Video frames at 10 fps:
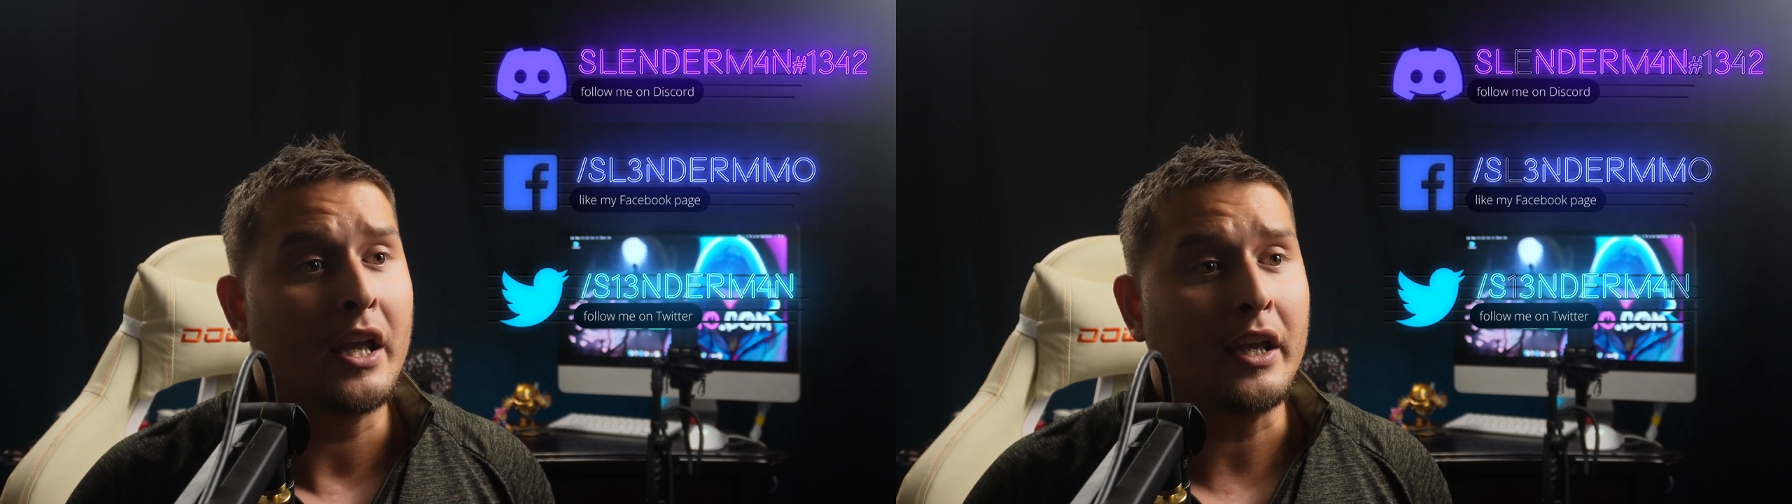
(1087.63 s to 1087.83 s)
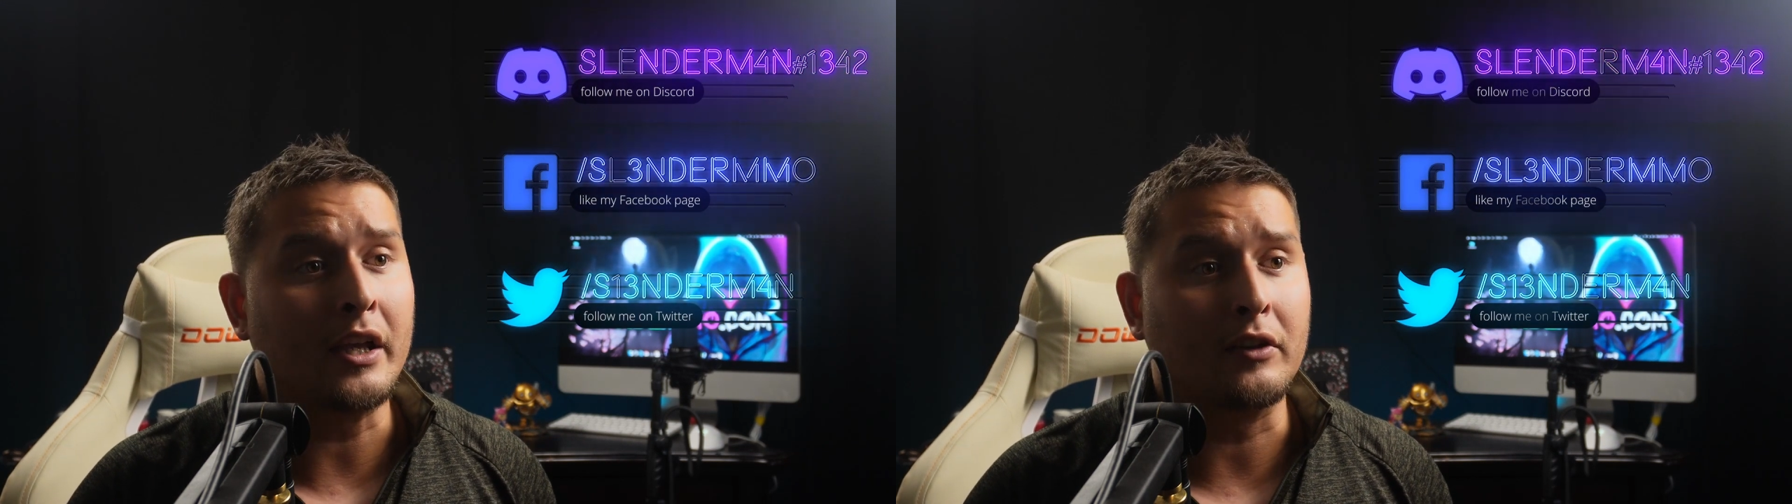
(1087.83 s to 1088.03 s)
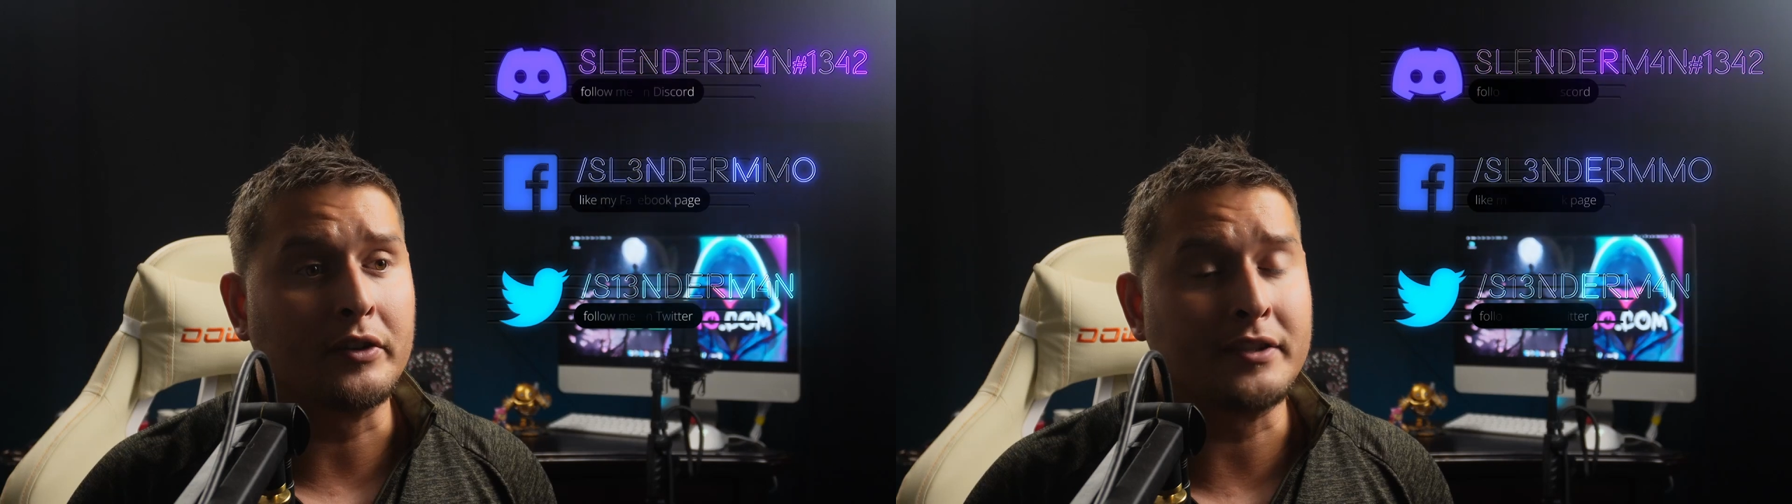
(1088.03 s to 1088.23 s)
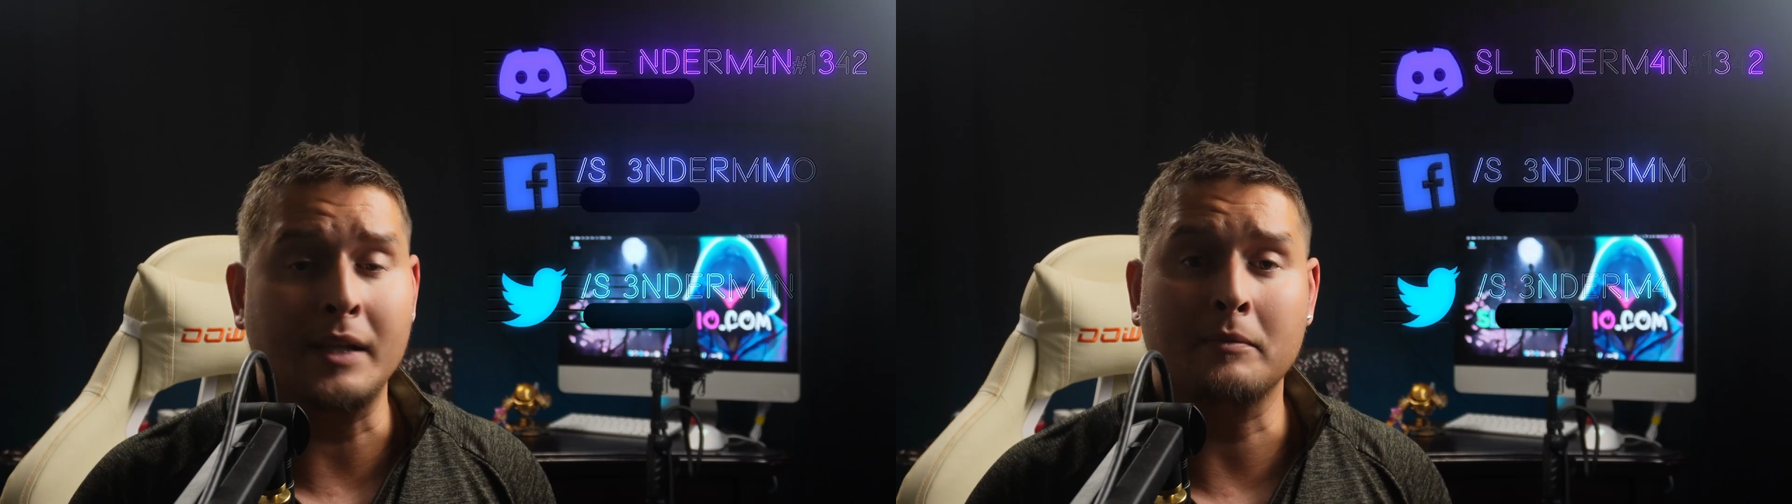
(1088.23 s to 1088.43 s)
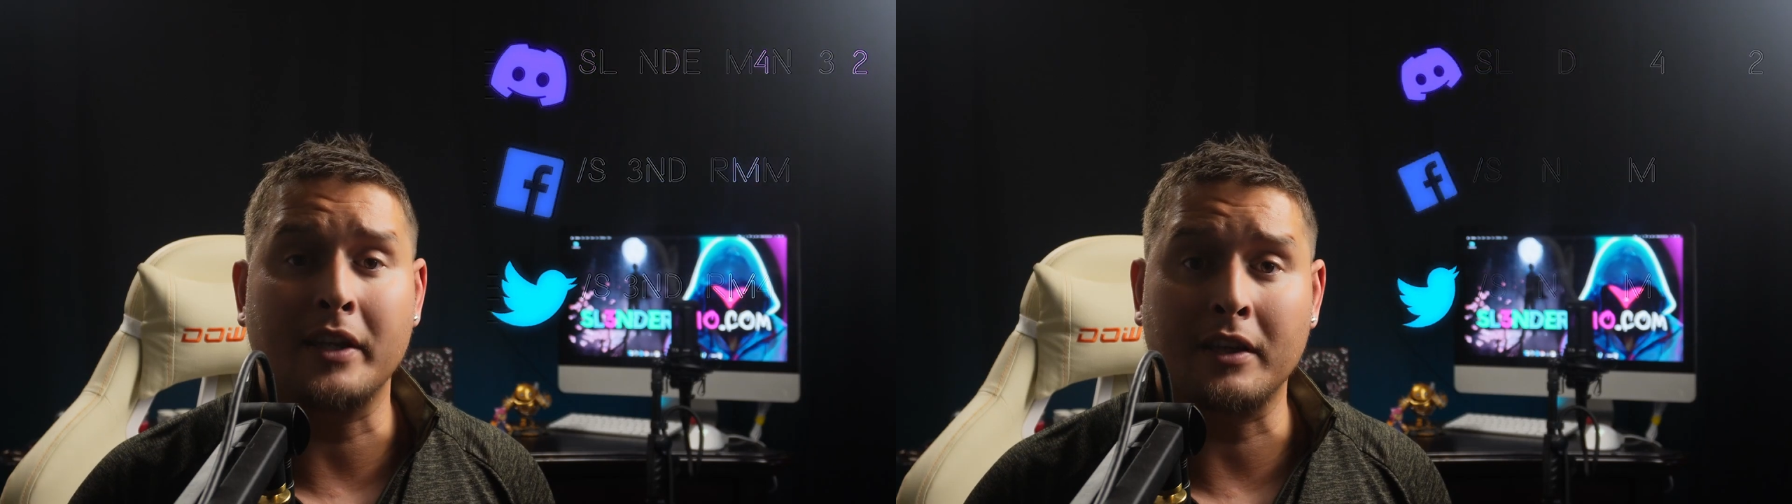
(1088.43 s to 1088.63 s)
It
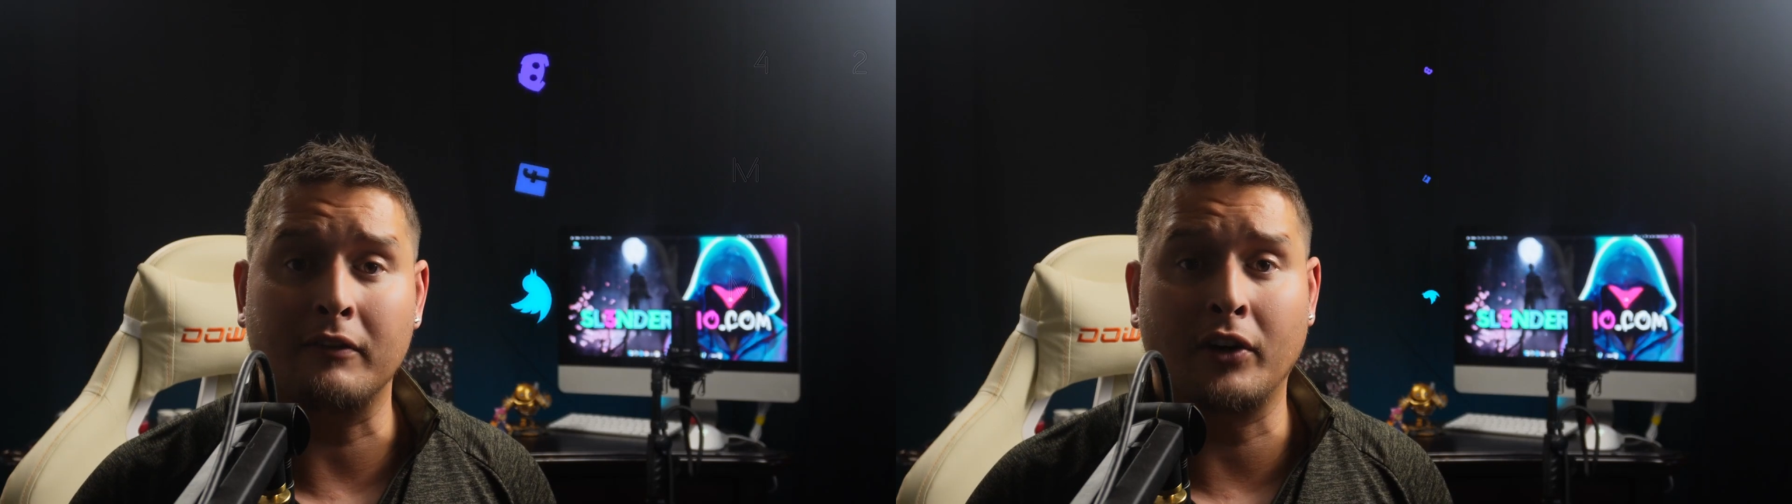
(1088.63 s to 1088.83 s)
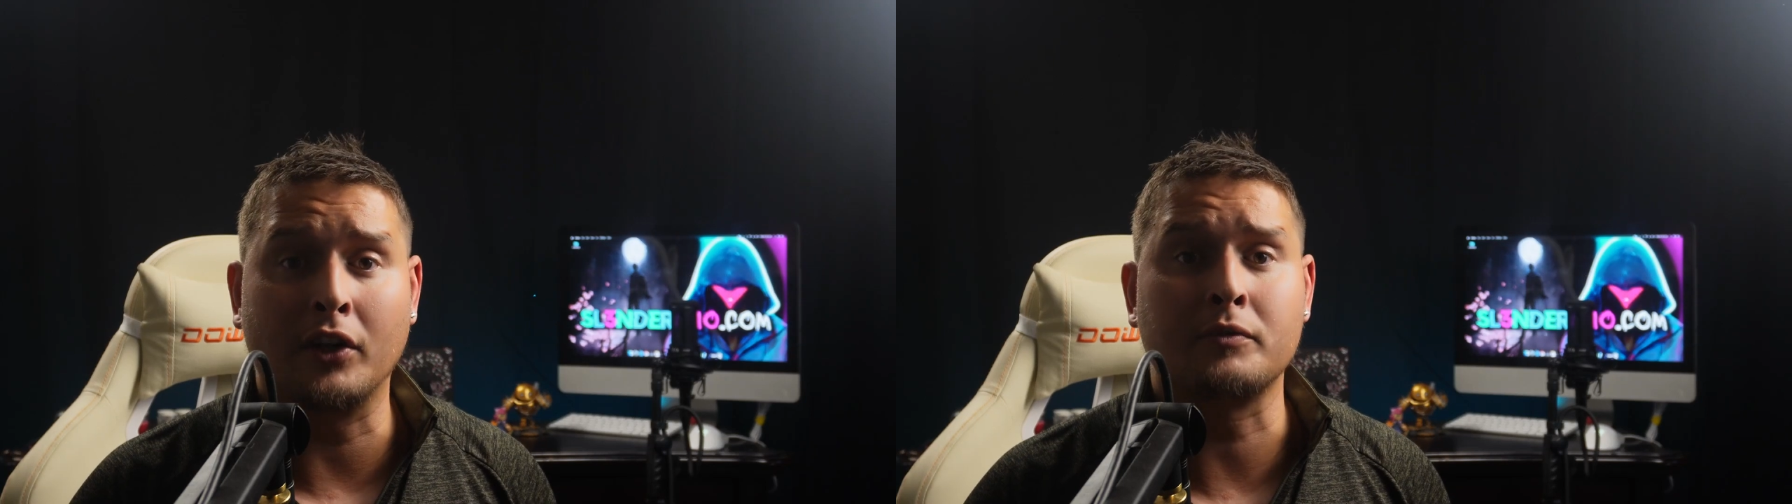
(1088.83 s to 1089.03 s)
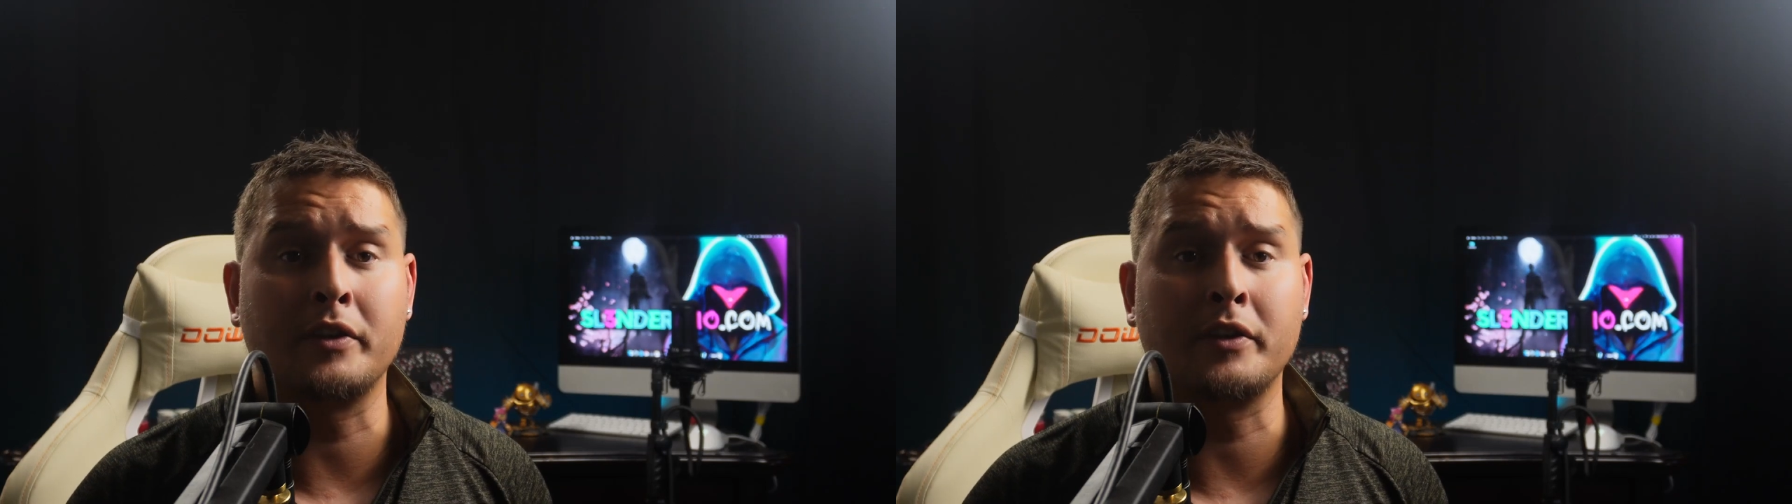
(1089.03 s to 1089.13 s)
seems like it falls